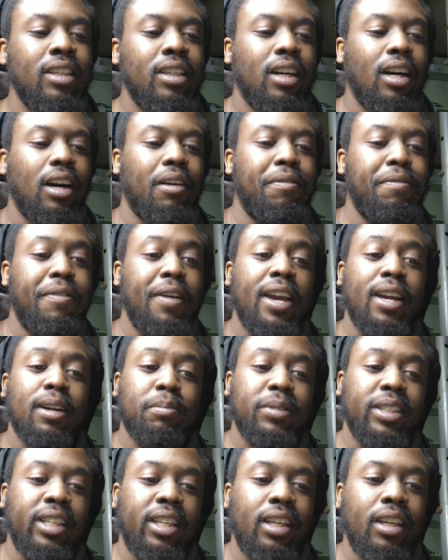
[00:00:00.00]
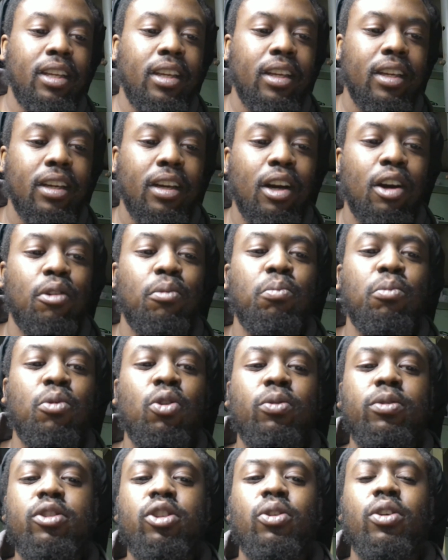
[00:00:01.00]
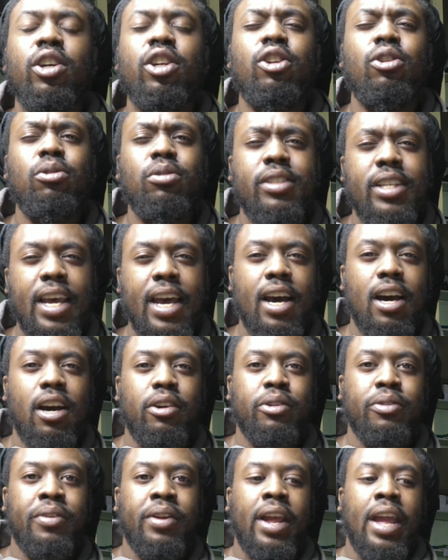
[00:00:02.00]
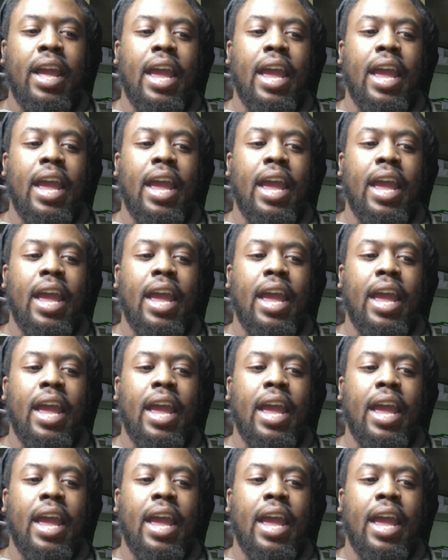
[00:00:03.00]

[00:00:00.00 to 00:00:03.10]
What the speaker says: family moved to a new town,